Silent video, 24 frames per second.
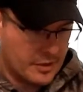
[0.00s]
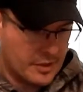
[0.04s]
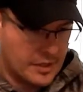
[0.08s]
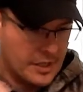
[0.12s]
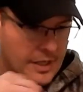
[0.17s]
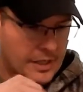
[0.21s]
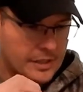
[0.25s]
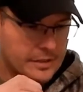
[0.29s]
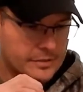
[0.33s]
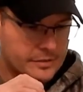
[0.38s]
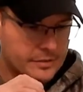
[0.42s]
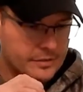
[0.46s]

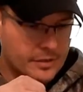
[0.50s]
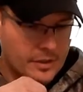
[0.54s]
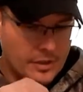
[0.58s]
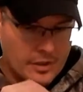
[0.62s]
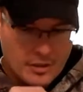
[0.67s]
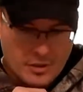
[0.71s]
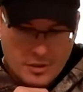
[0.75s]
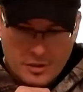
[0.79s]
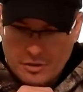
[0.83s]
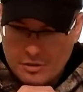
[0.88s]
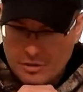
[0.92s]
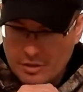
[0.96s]
Okay,
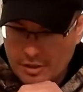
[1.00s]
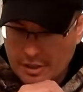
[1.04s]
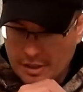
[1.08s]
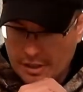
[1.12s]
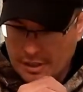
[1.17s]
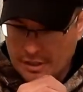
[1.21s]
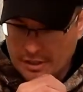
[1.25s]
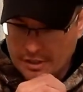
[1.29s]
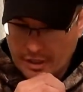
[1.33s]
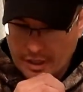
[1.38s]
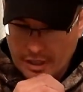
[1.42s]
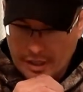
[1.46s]

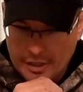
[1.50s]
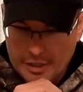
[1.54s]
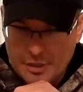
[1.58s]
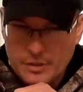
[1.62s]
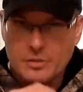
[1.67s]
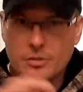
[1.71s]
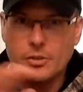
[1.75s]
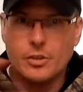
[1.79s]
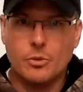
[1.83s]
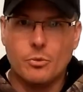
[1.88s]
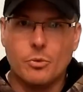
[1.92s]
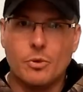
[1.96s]
and I
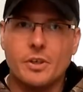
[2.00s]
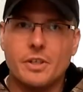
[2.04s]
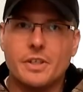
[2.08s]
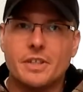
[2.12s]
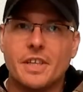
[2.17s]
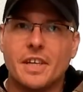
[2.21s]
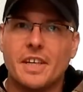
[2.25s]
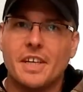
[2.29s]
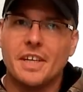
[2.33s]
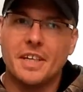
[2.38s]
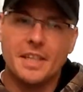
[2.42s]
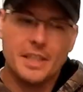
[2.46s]
do want
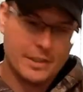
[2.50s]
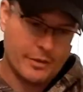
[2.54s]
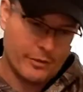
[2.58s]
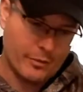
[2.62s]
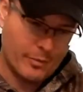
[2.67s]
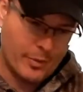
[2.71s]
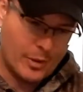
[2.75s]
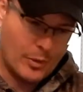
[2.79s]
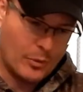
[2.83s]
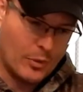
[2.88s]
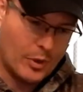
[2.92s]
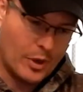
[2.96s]
to say it is
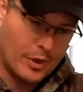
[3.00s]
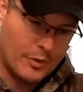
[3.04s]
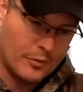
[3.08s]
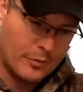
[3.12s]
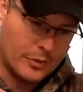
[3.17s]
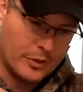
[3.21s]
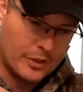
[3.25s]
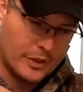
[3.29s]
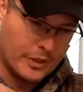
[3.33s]
for my wife,